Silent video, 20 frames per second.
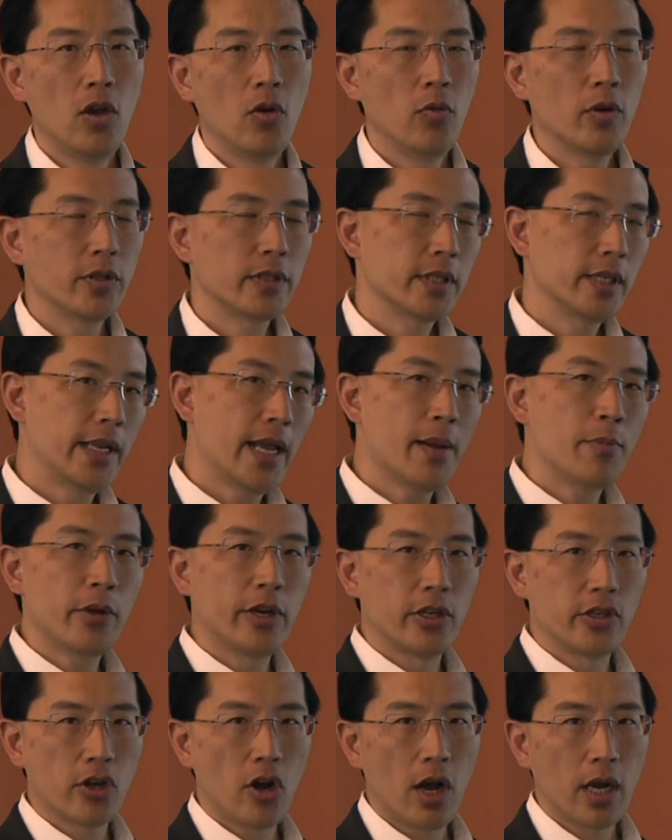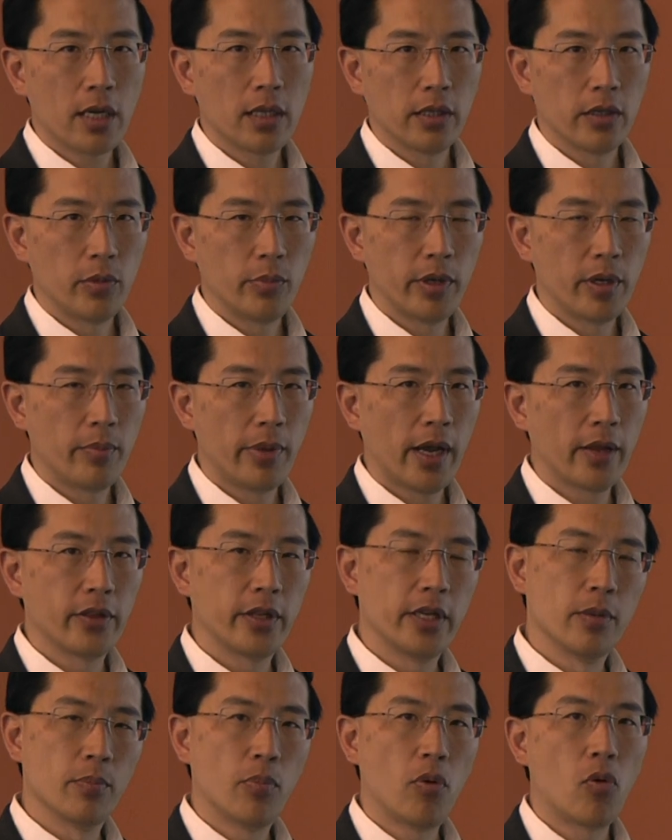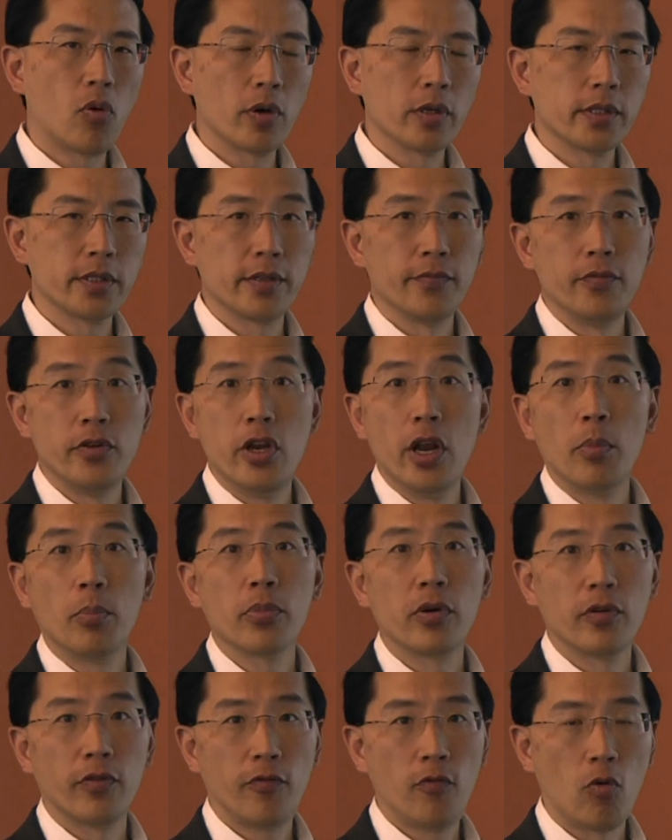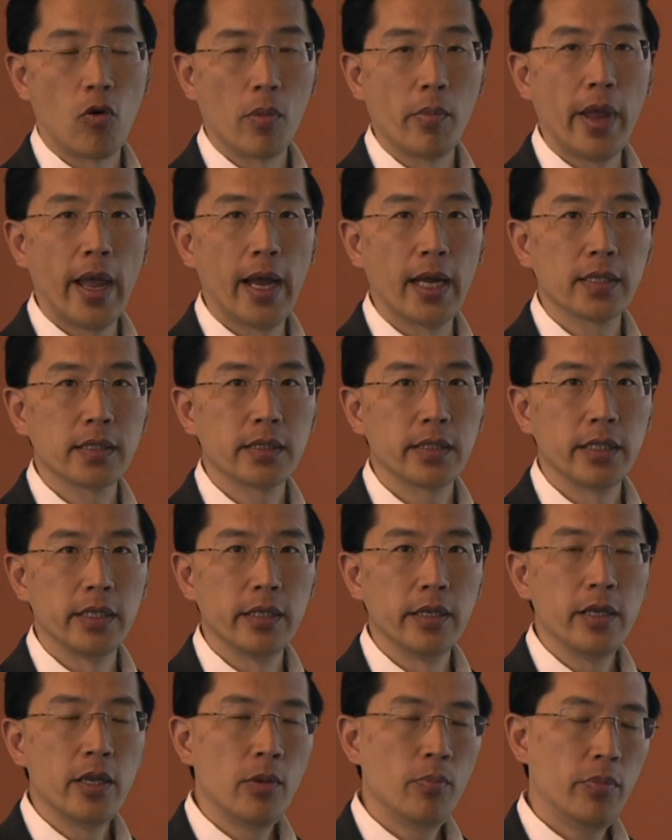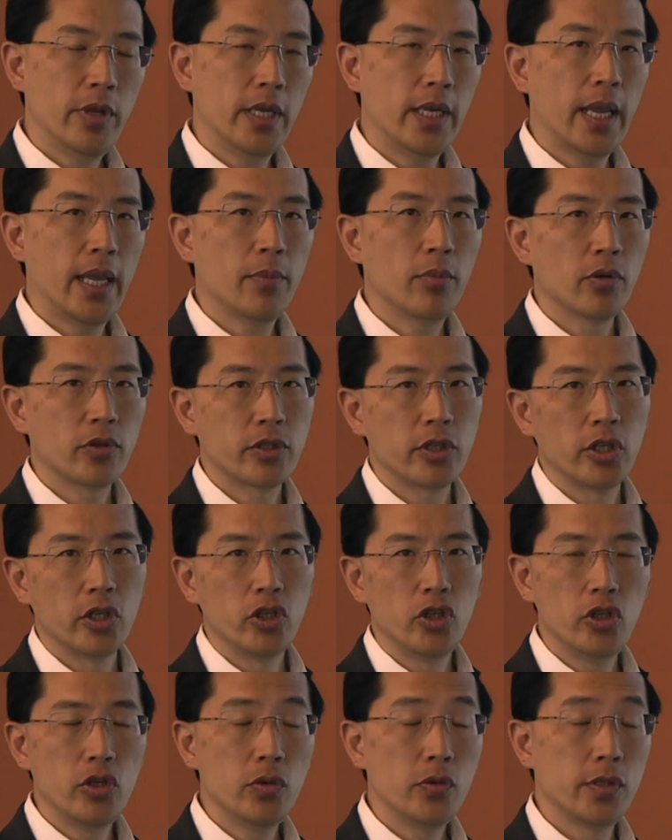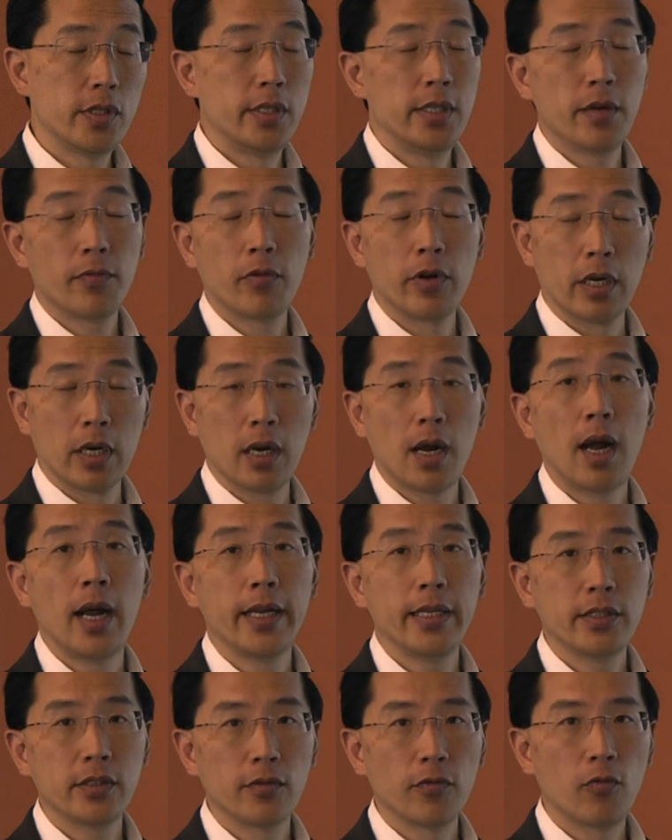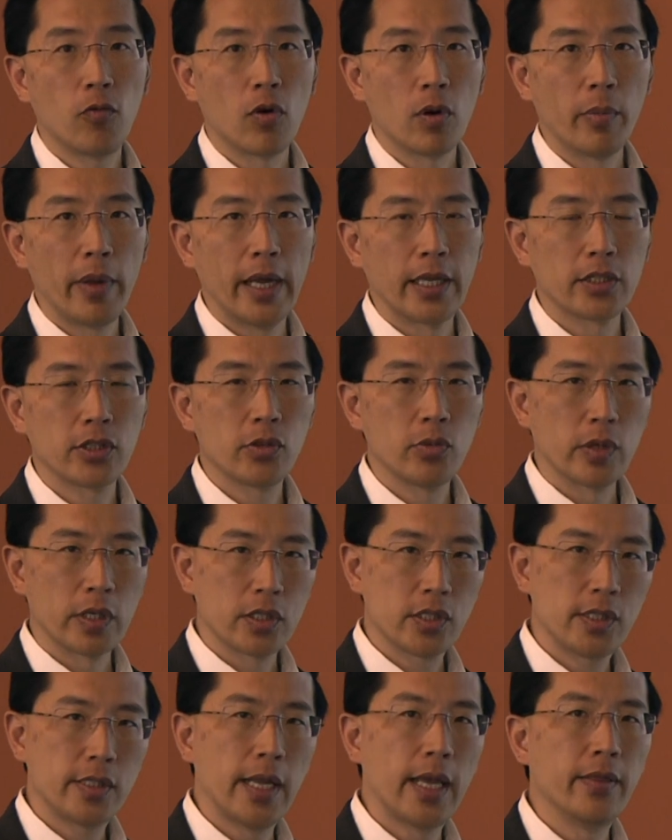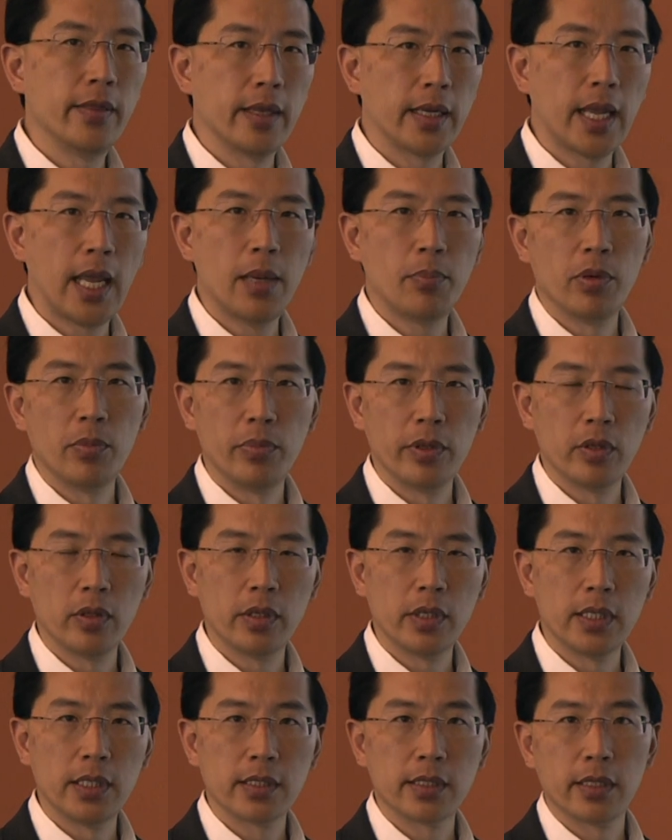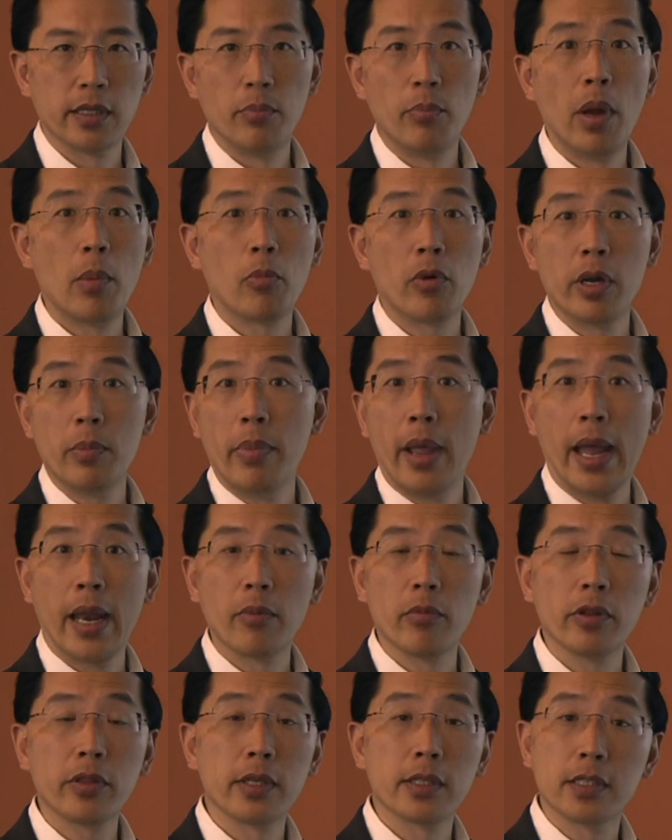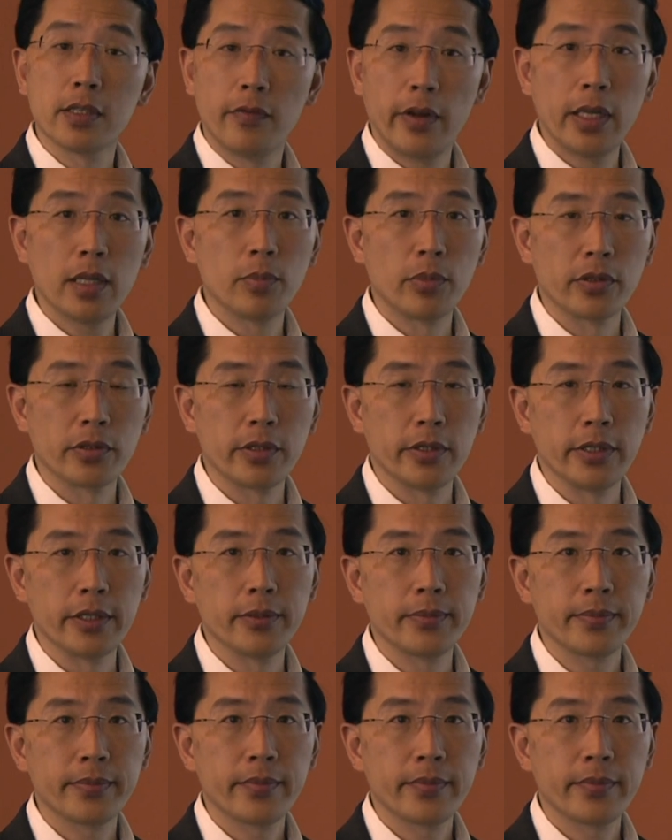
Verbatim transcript: Well, today I'm going to talk a little bit about the importance of number formats and being able to use different kinds of formats to extend the capabilities of the memory bandwidth that's available to you.